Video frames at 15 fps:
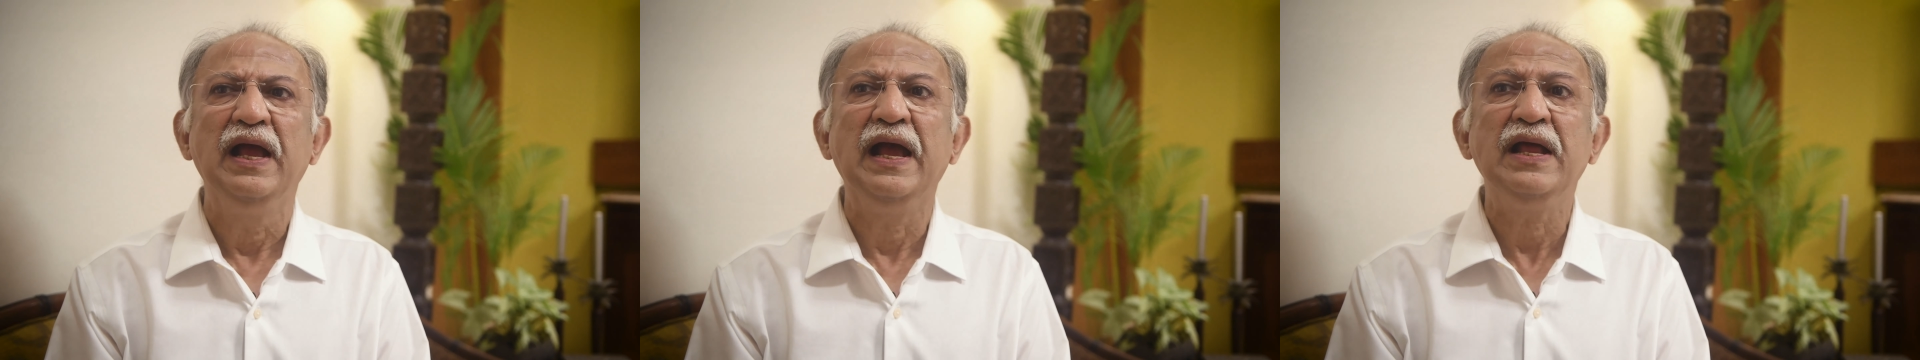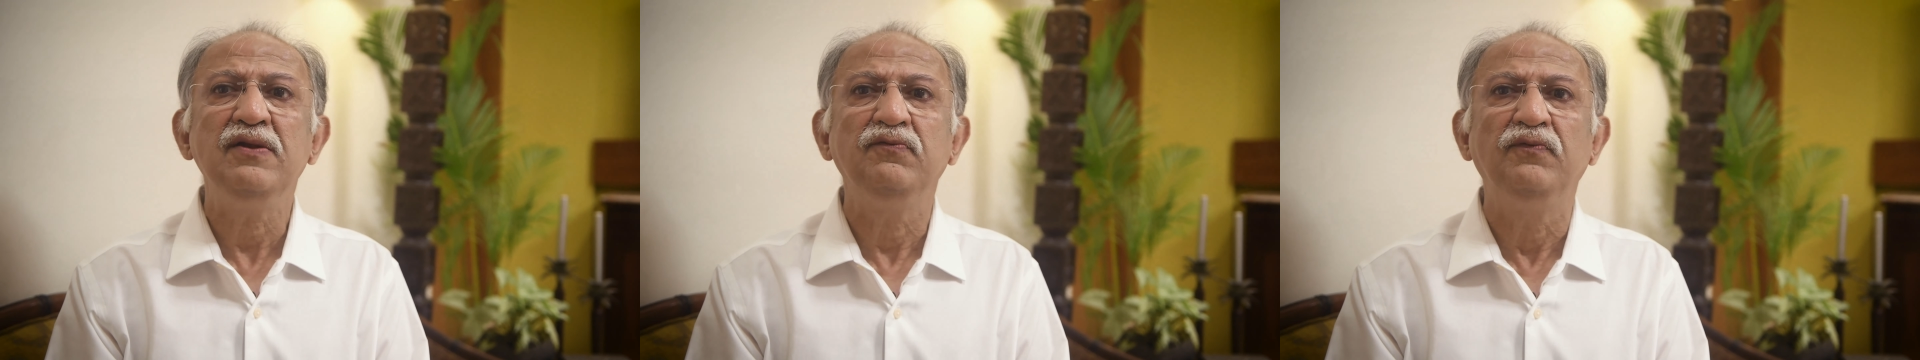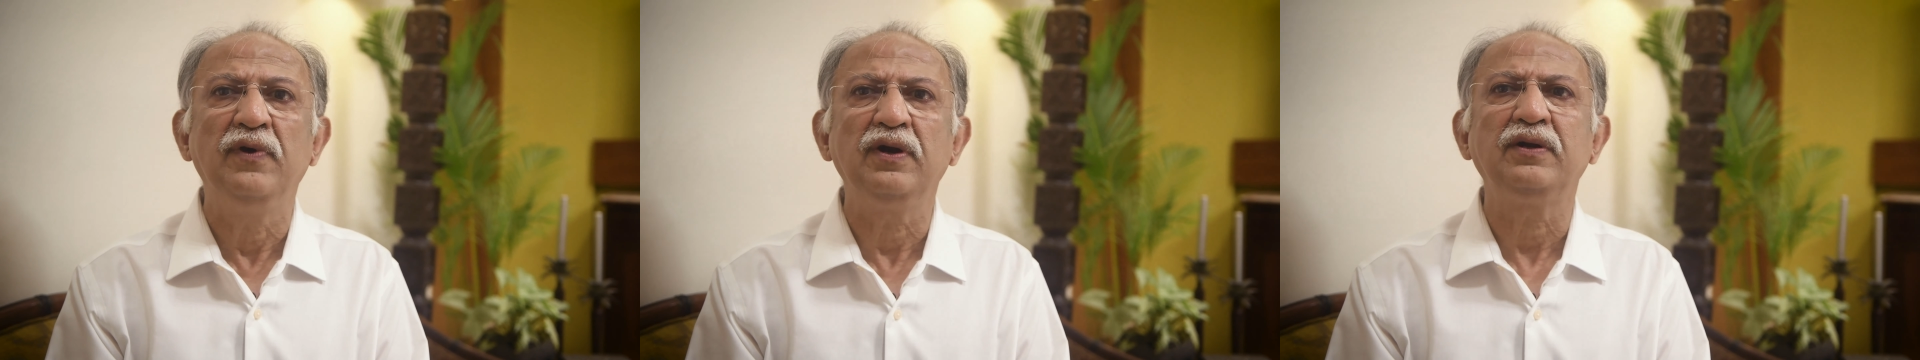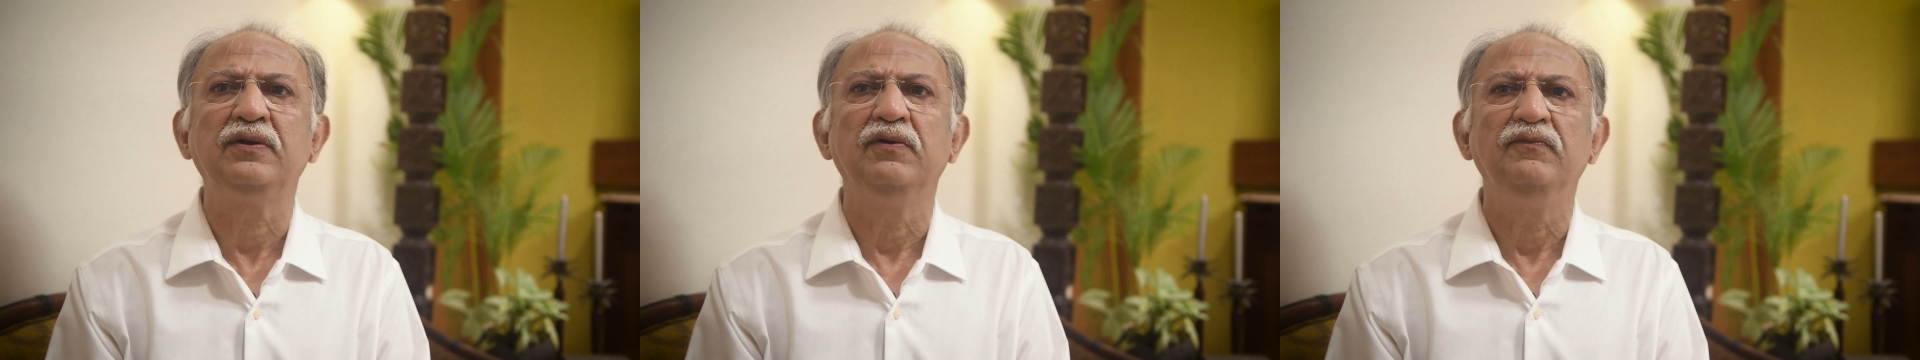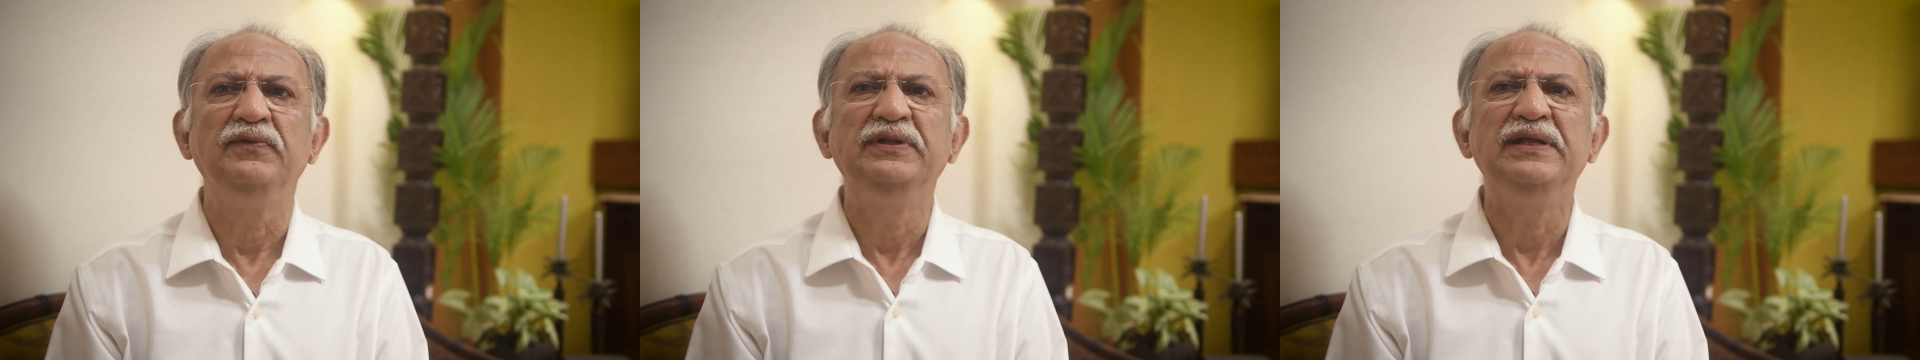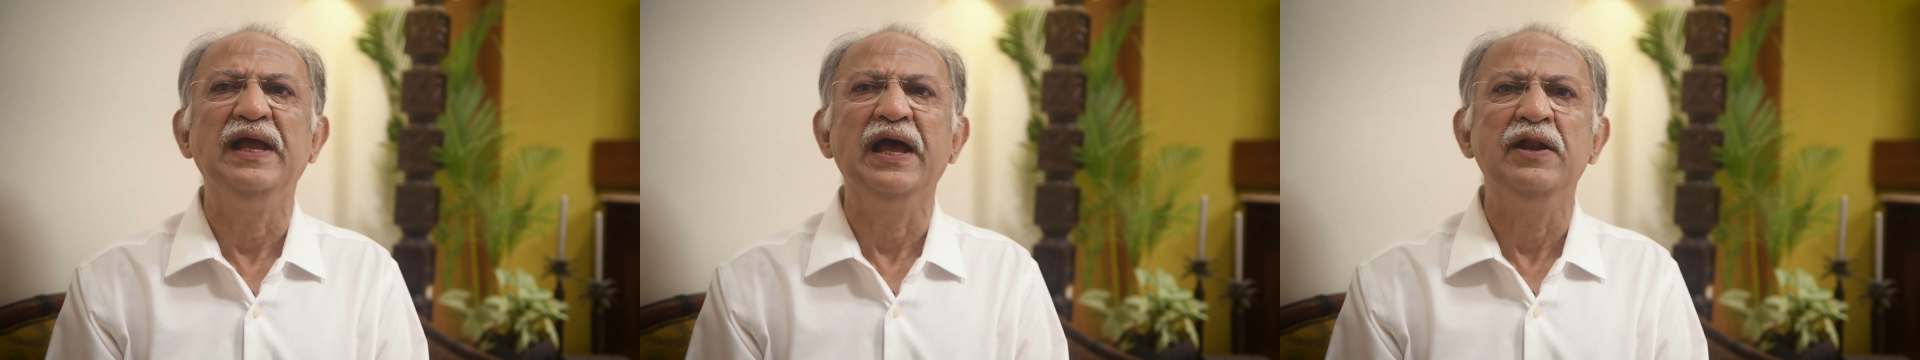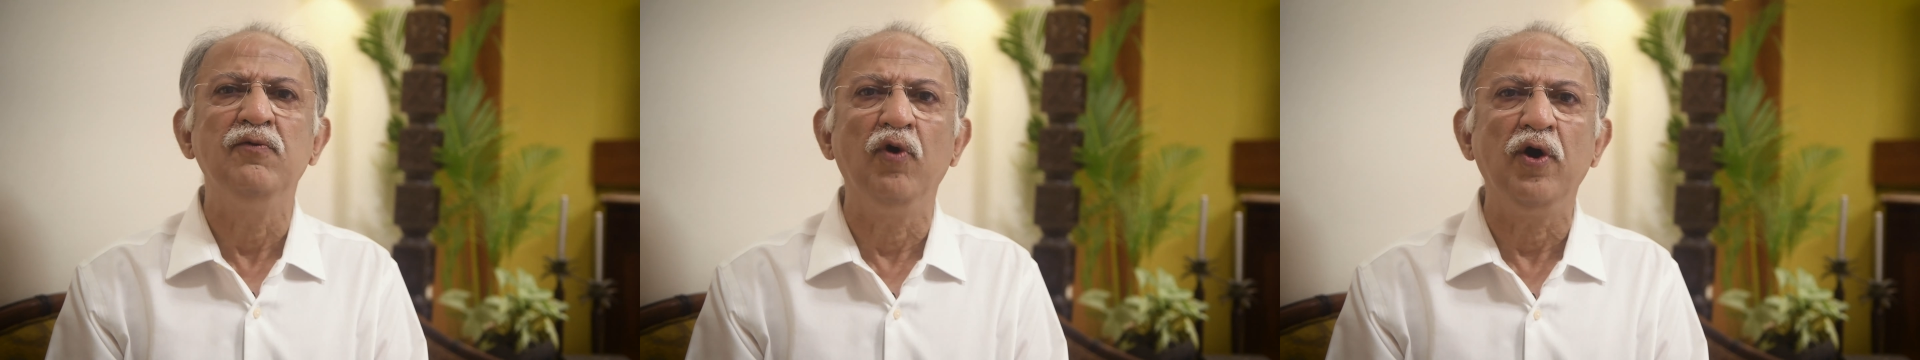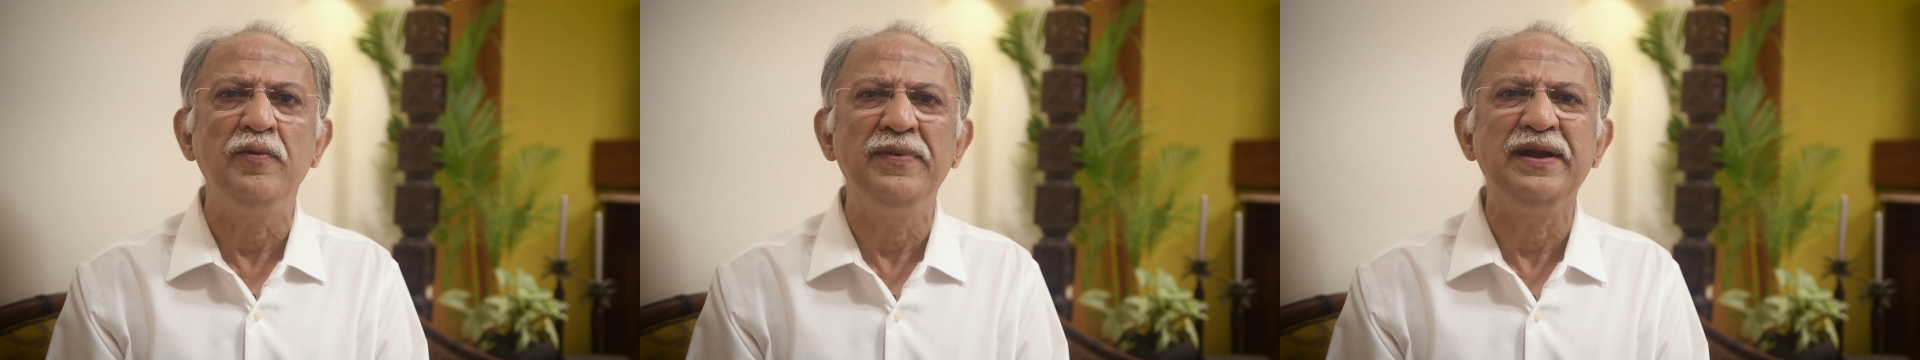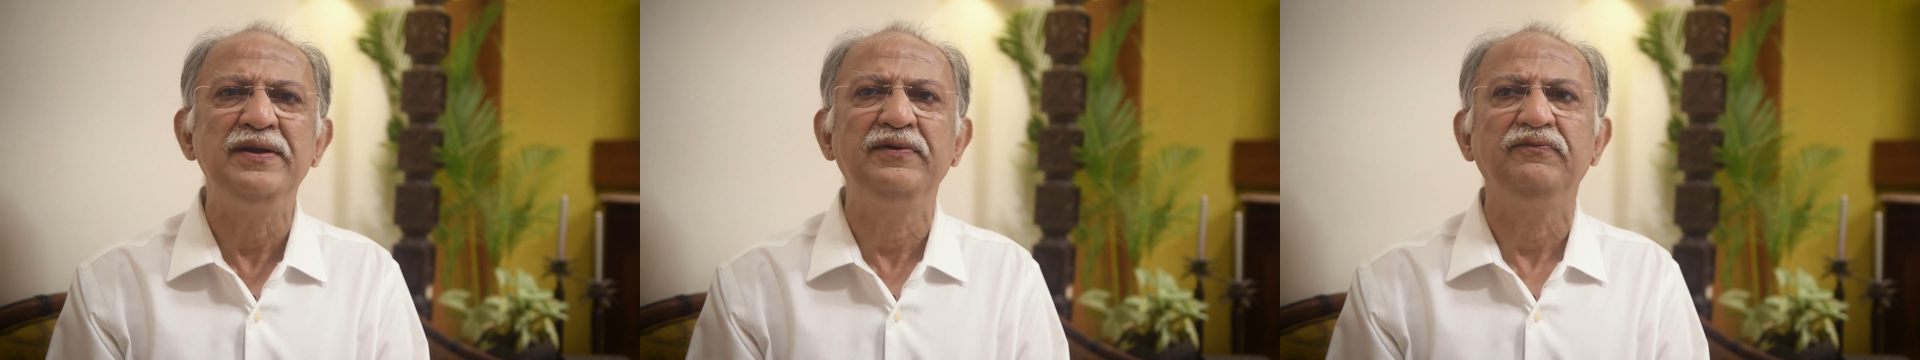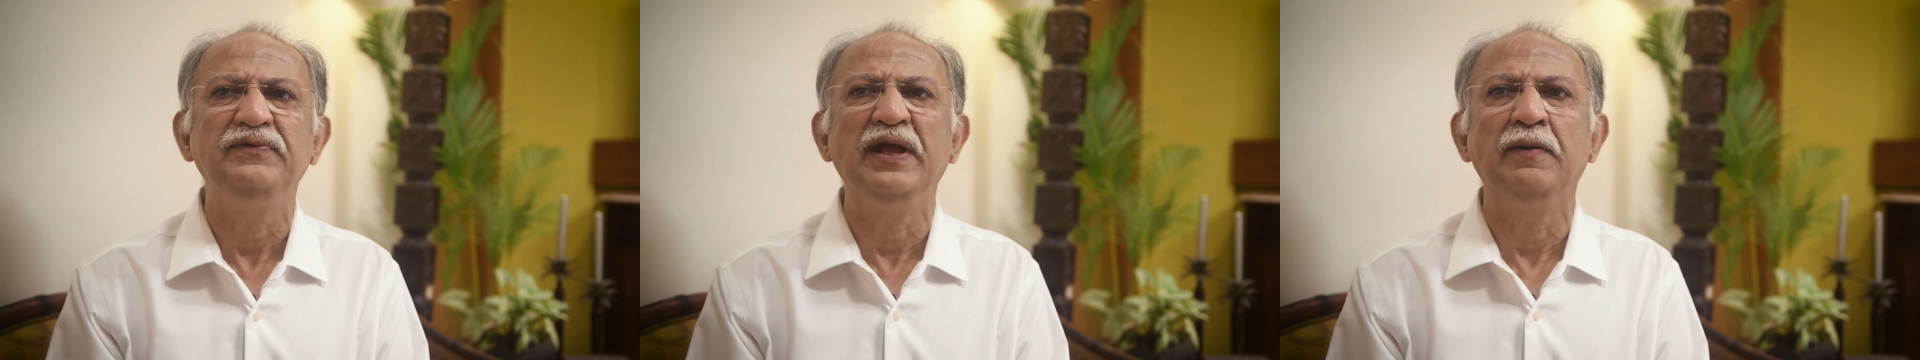and work with the
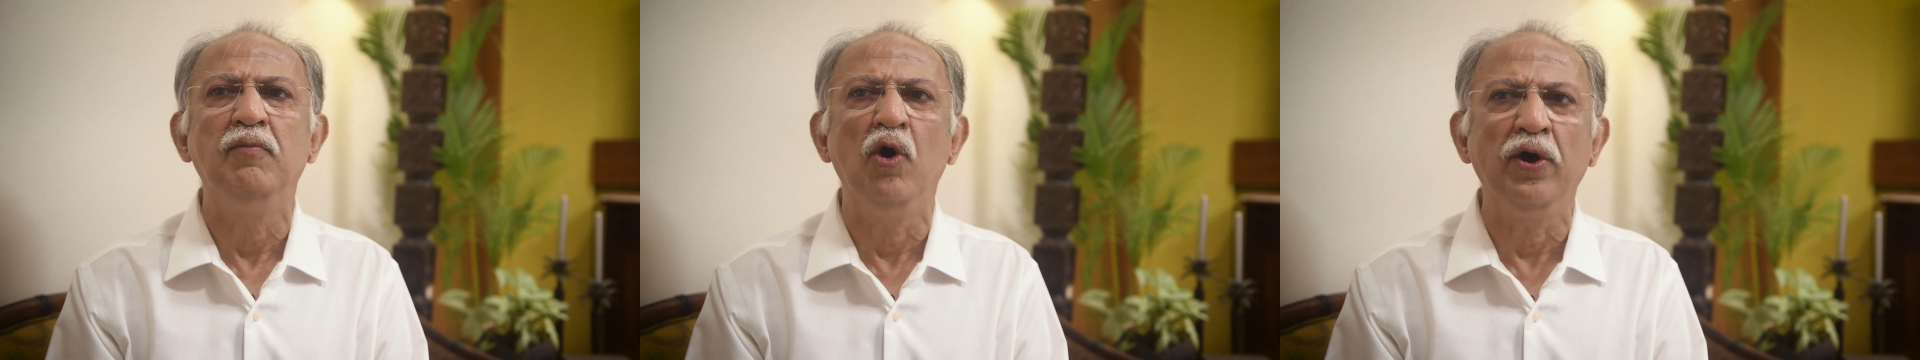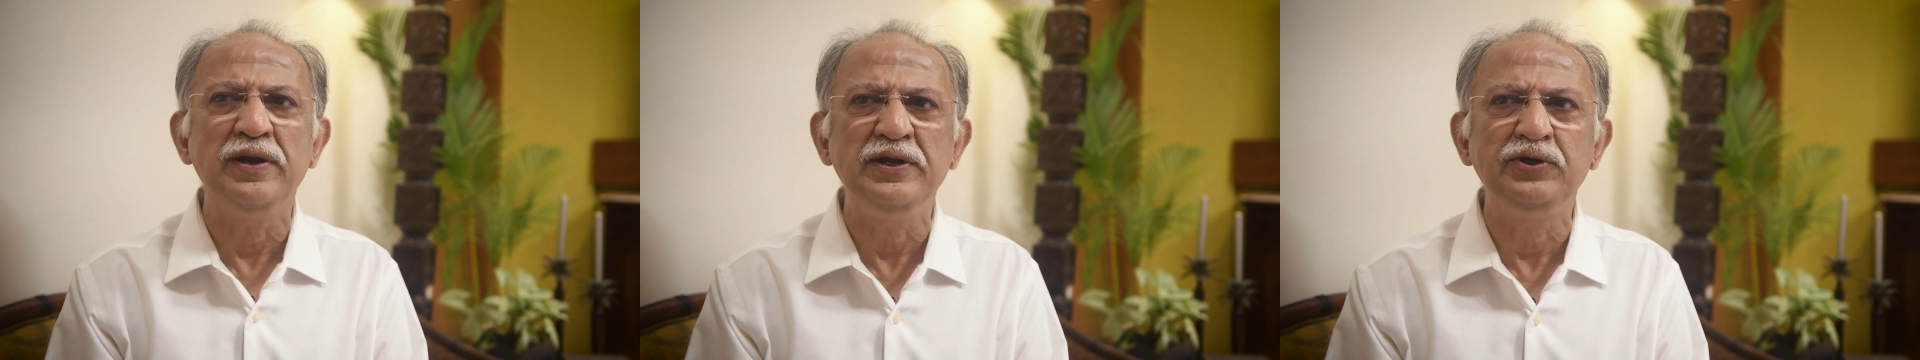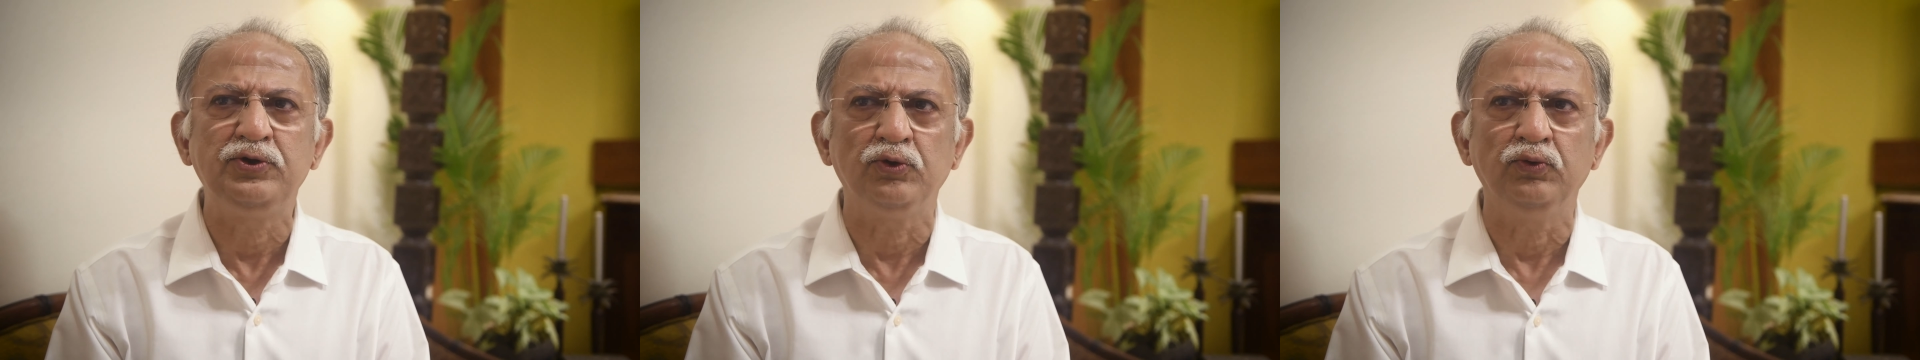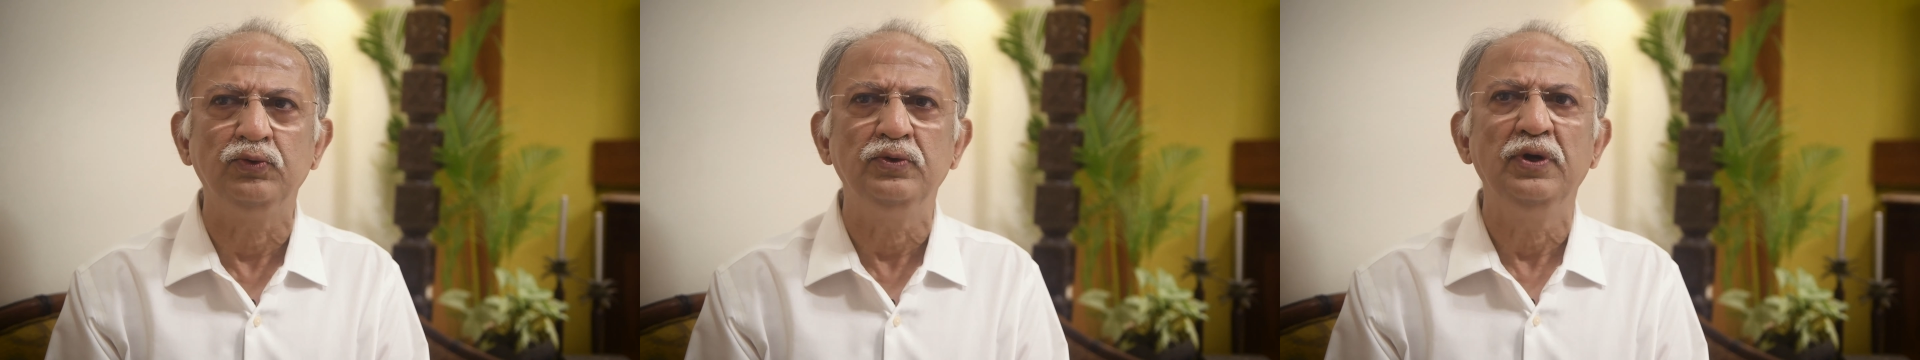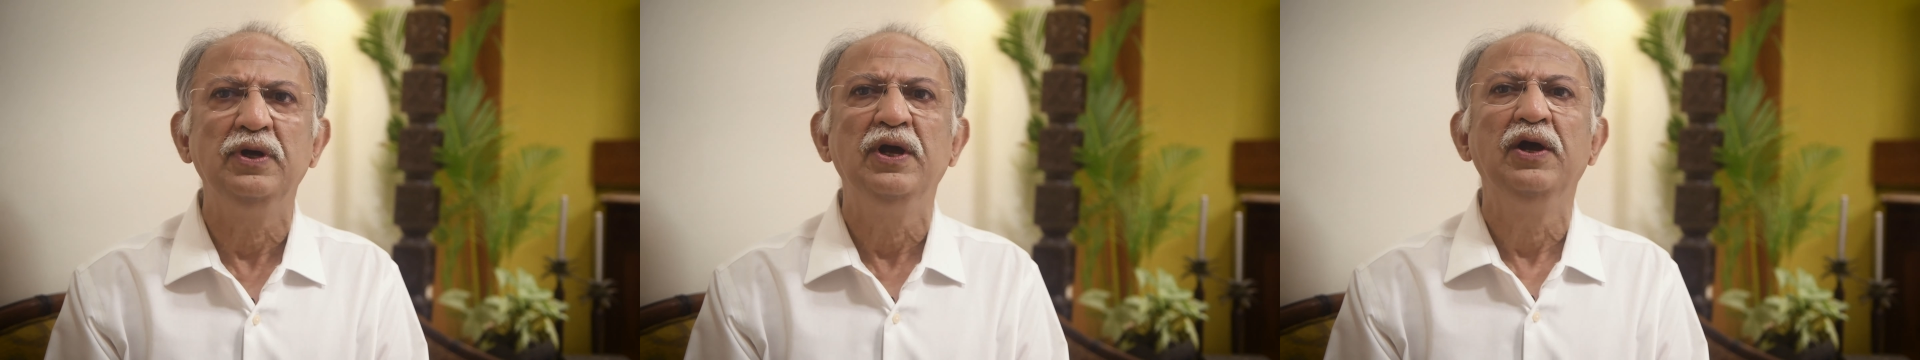environment we are born into